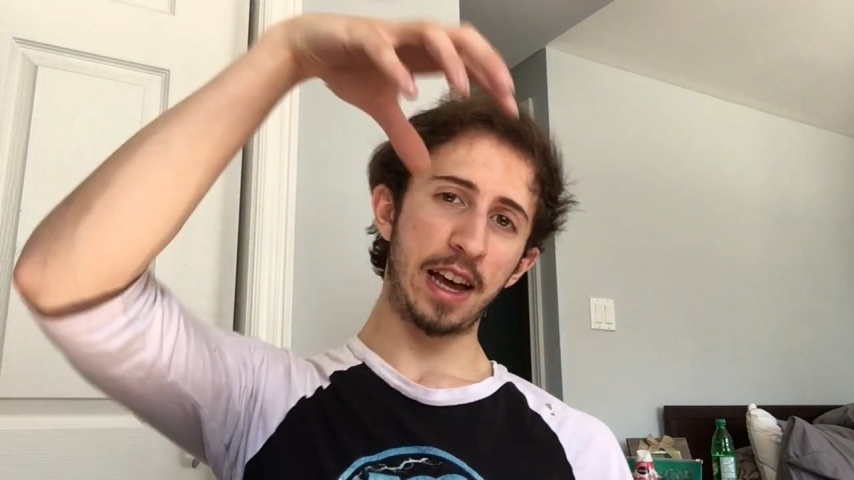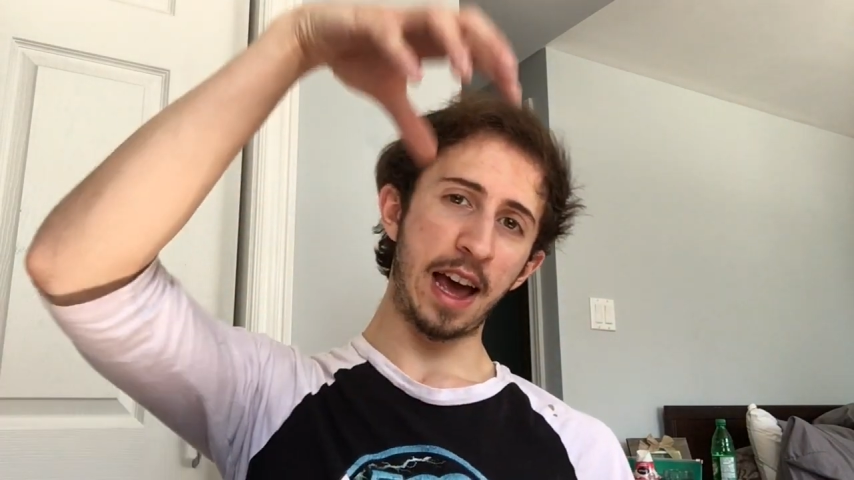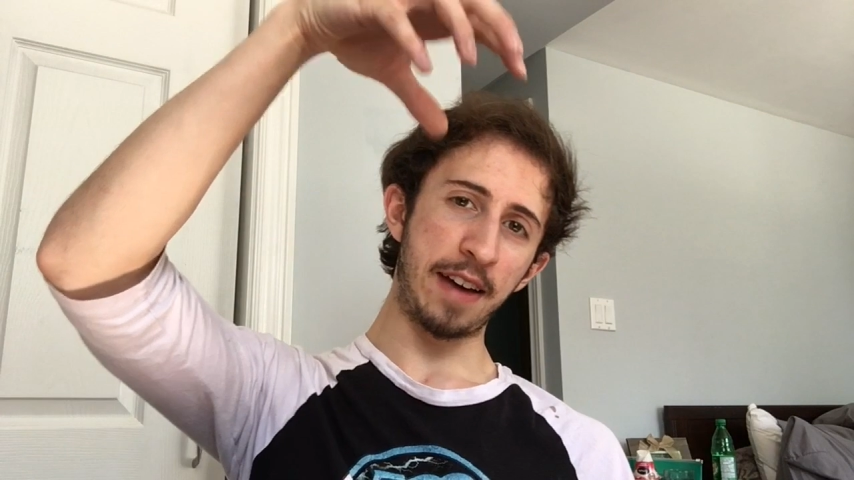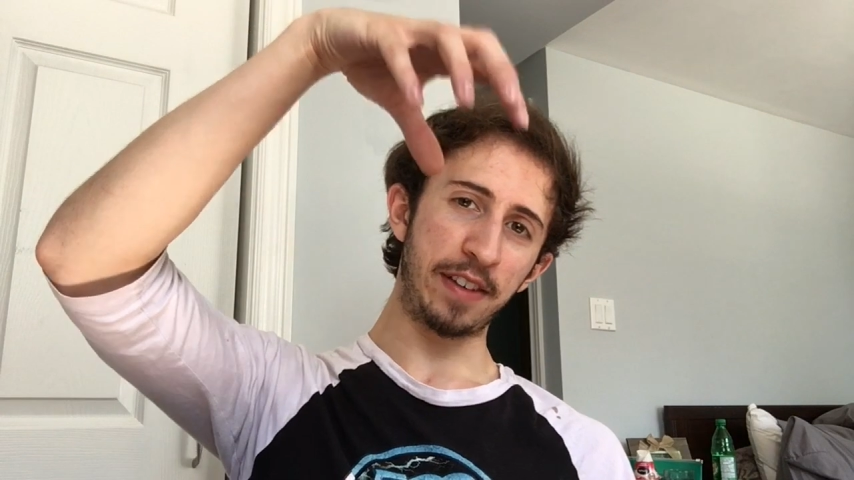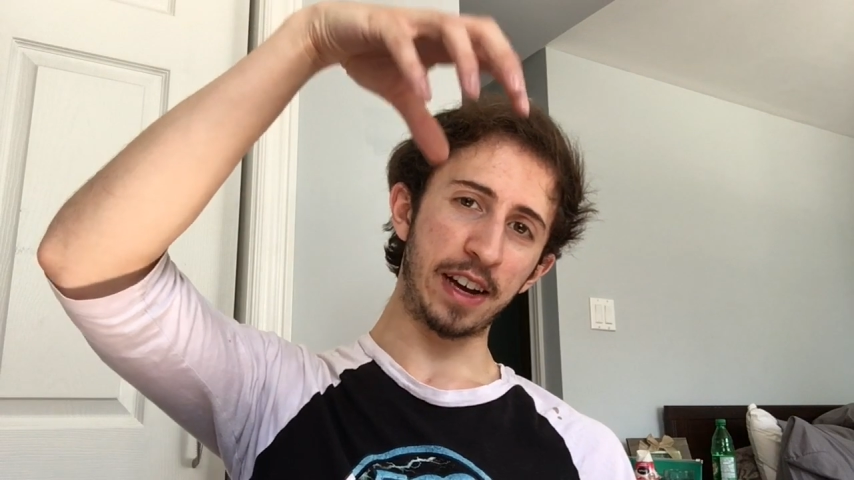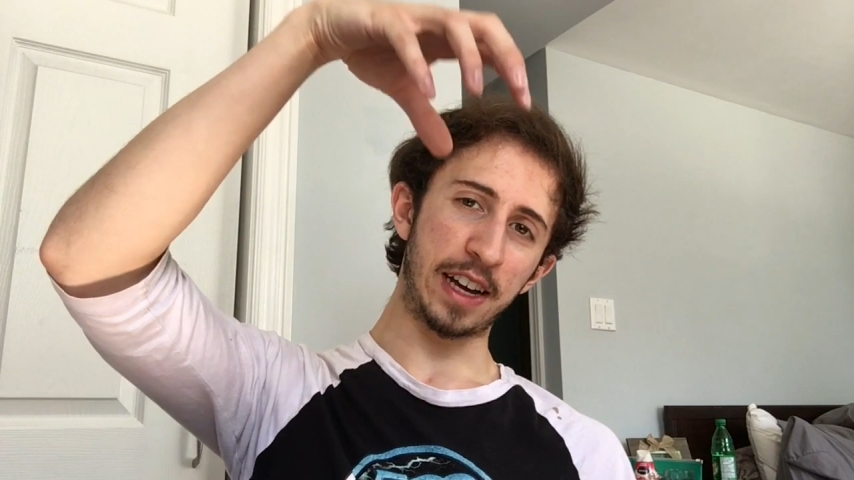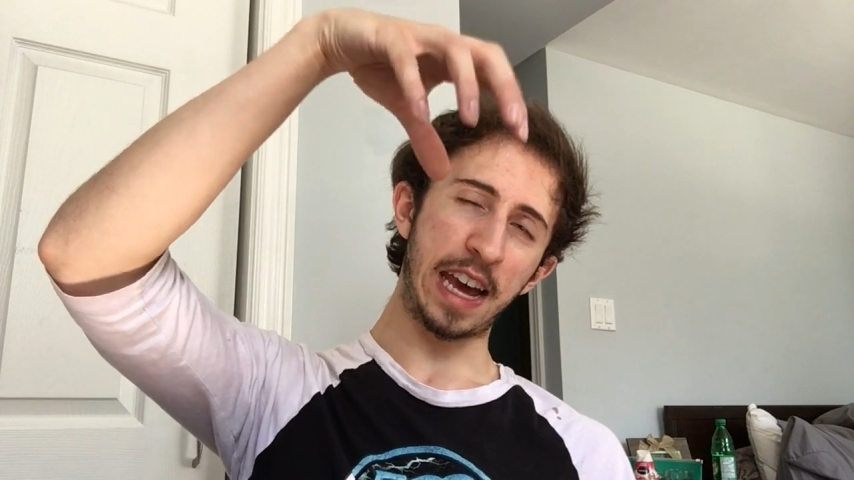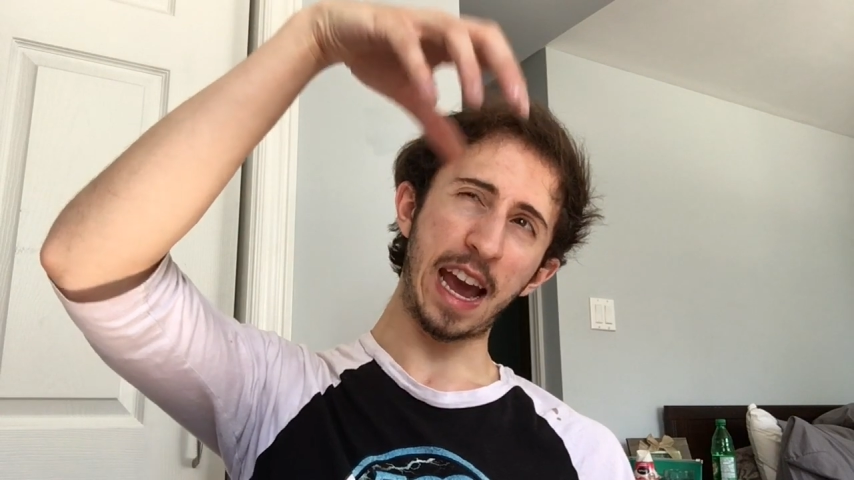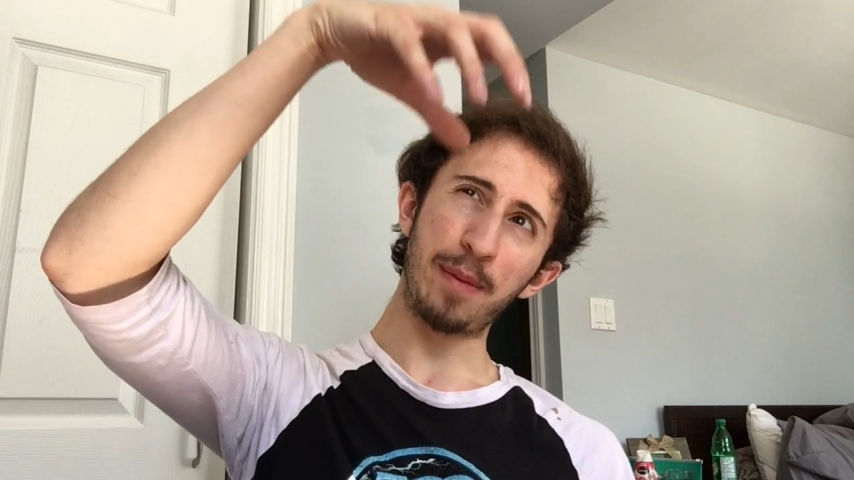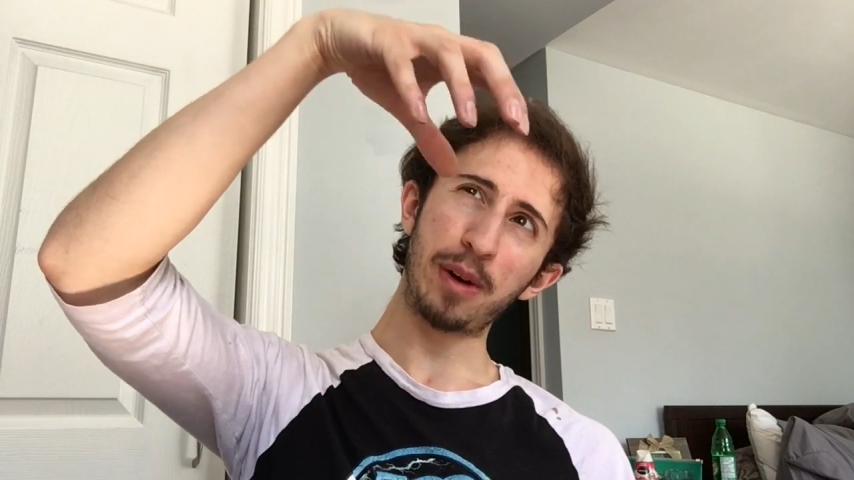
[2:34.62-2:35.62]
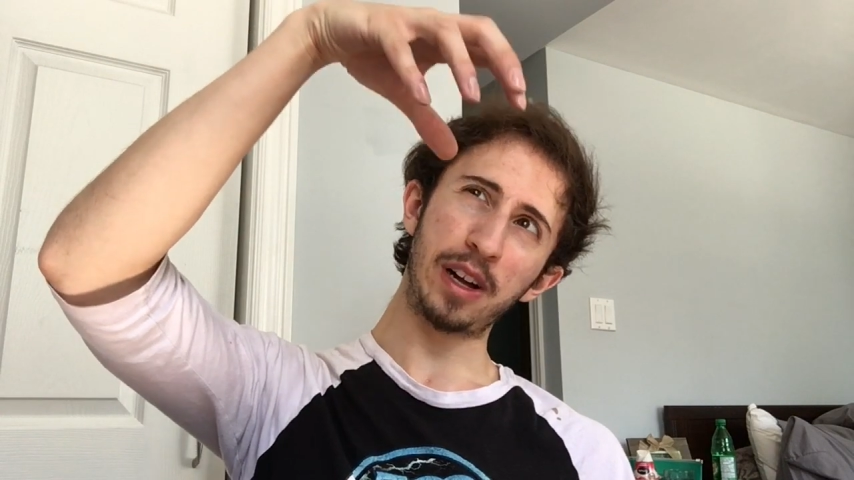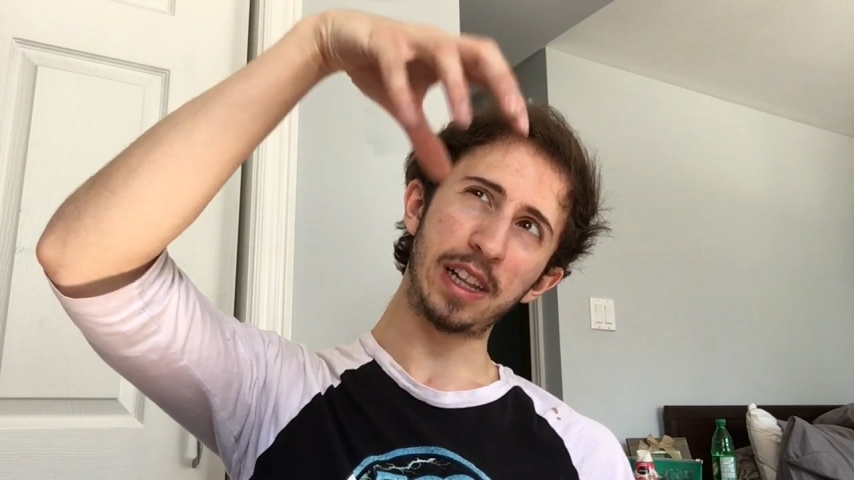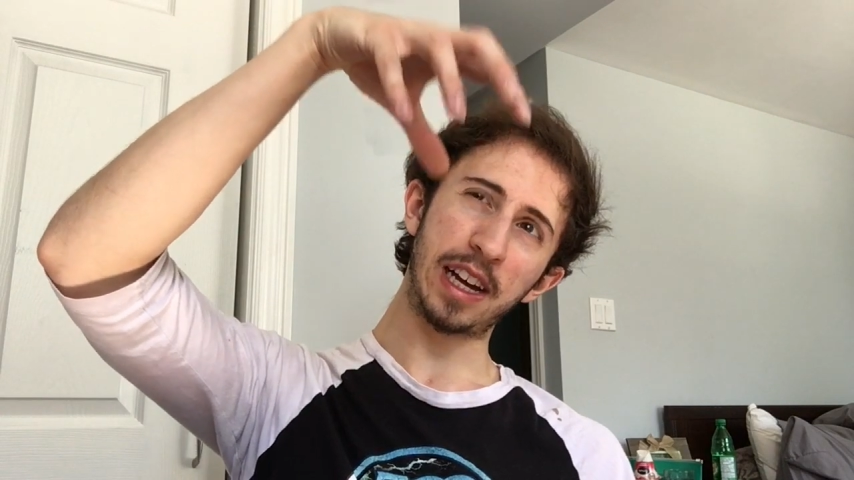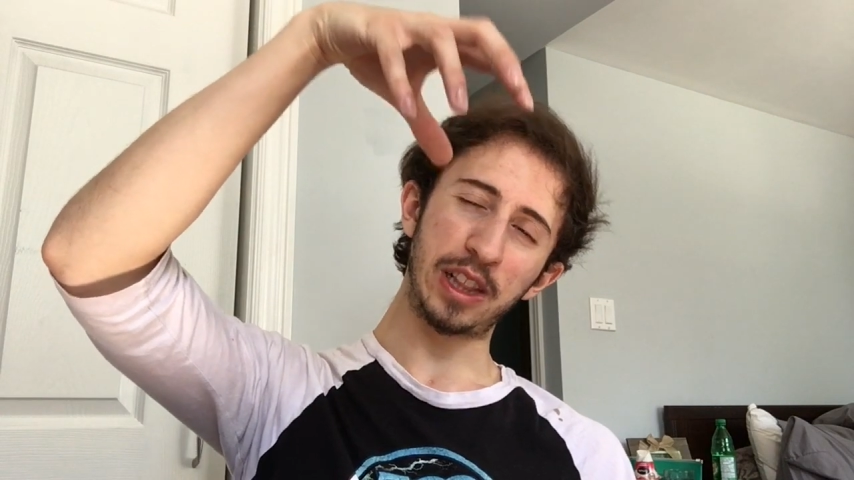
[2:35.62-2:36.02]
having a camera like